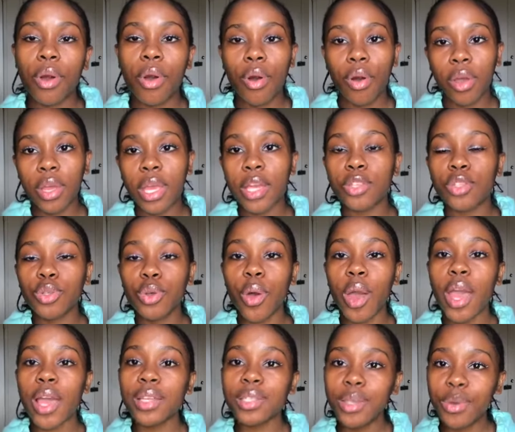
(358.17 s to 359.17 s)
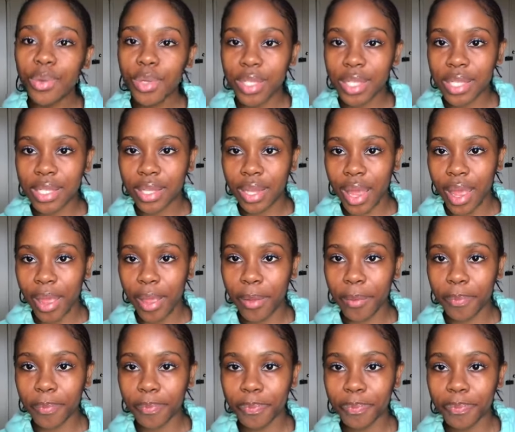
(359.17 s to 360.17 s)
Okay, so as I was saying,
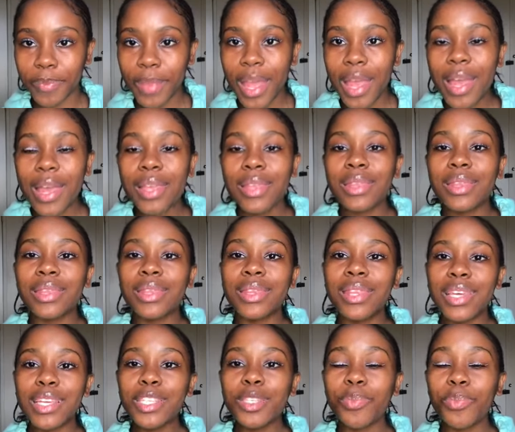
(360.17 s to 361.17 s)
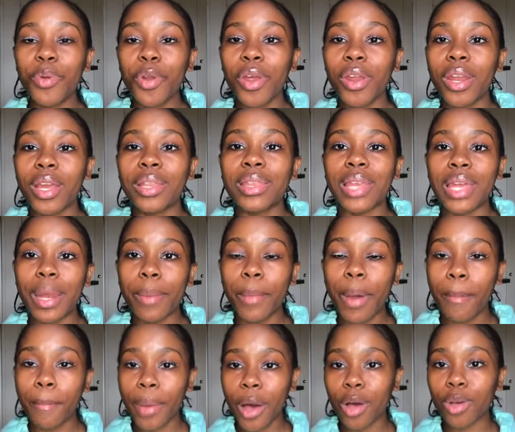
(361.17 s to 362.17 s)
this product that I'm
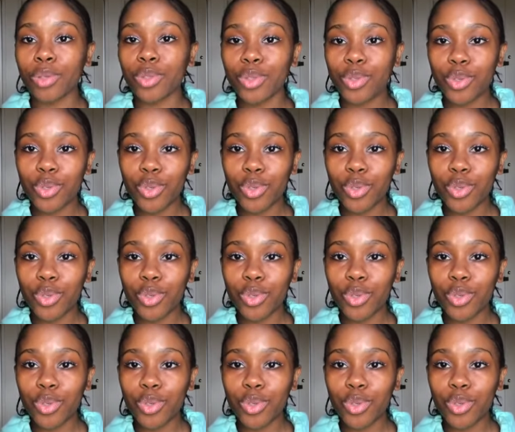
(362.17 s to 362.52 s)
about to